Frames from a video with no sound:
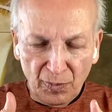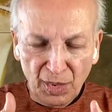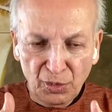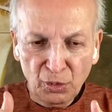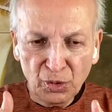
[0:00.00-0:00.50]

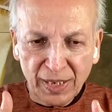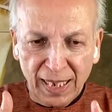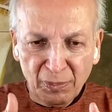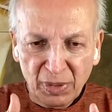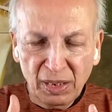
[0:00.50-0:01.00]
your
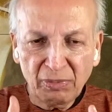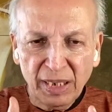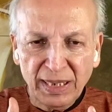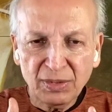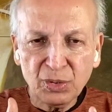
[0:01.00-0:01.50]

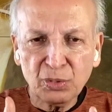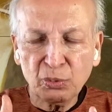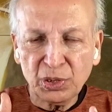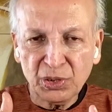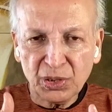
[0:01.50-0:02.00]
capillaries,
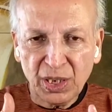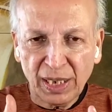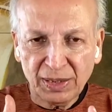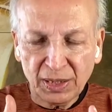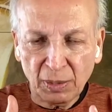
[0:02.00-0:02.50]
which
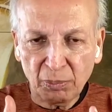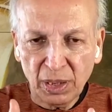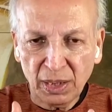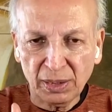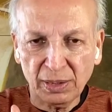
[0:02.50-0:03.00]
carries the
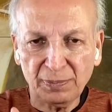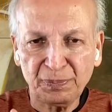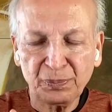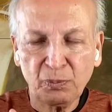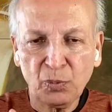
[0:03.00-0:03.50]
blood,
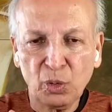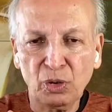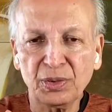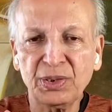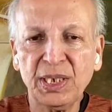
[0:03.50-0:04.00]

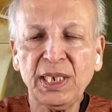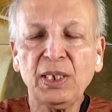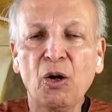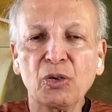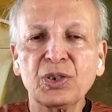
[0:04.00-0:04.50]
called
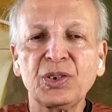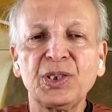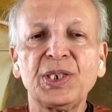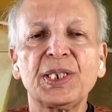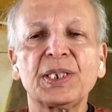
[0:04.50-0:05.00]

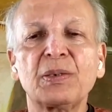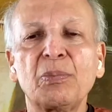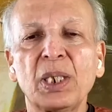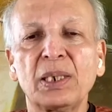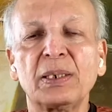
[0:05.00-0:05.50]
deoxygenated
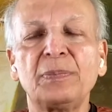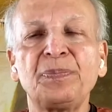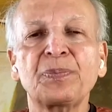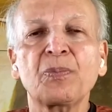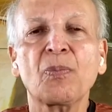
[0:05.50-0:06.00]
blood,
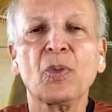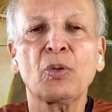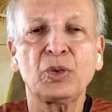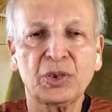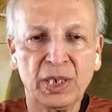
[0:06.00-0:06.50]

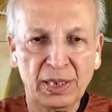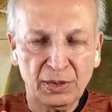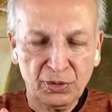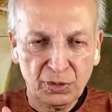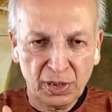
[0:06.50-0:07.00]
which
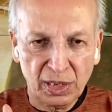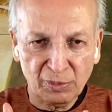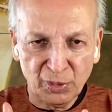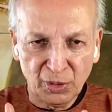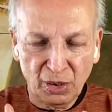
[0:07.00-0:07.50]
carries
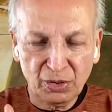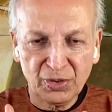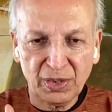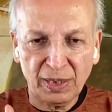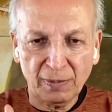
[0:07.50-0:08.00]
carbon
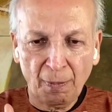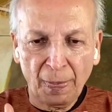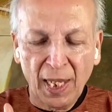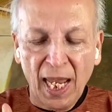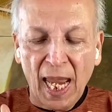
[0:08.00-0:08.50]
dioxide.
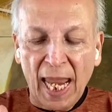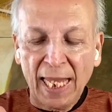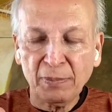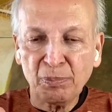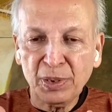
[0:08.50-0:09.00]

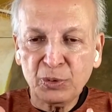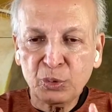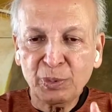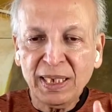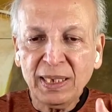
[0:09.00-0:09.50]
And
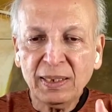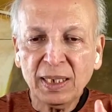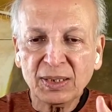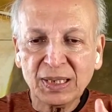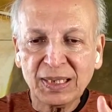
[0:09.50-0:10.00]
between
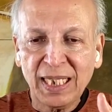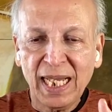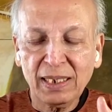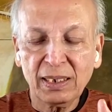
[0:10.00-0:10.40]
this sac